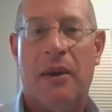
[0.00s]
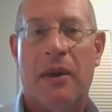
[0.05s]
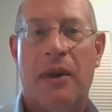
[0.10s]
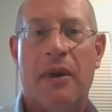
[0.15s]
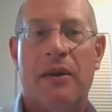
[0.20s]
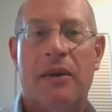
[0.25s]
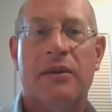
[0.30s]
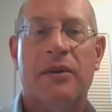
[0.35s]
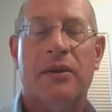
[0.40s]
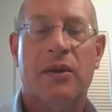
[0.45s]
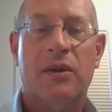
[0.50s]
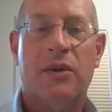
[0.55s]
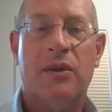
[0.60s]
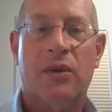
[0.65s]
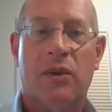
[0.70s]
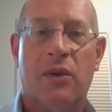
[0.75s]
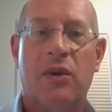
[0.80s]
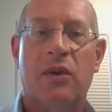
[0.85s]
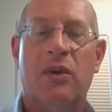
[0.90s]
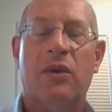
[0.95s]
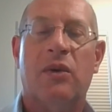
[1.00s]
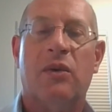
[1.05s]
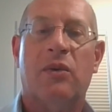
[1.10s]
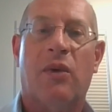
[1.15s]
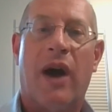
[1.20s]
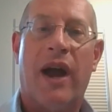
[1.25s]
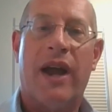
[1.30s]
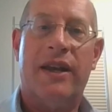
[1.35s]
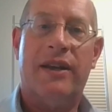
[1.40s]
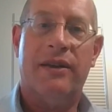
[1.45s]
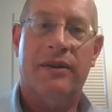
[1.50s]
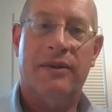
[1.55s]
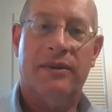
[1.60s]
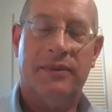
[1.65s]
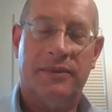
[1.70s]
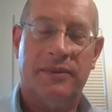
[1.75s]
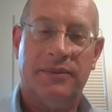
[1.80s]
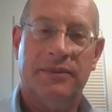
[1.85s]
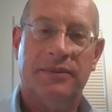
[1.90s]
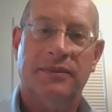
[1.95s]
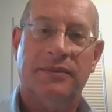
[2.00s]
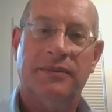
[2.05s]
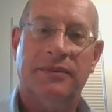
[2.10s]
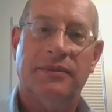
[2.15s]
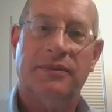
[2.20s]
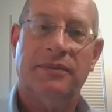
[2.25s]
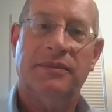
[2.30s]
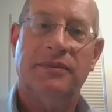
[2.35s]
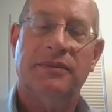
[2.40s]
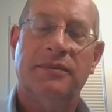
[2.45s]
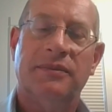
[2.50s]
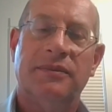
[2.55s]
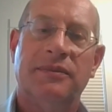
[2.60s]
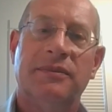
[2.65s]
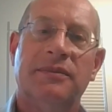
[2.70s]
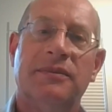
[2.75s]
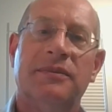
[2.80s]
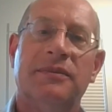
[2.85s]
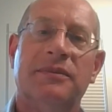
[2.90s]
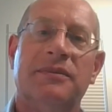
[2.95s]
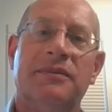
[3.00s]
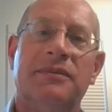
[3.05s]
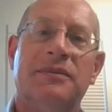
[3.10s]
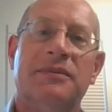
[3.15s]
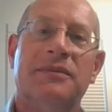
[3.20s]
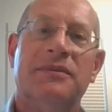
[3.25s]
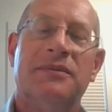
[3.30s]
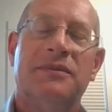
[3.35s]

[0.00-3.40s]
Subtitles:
No words are spoken by the person on screen.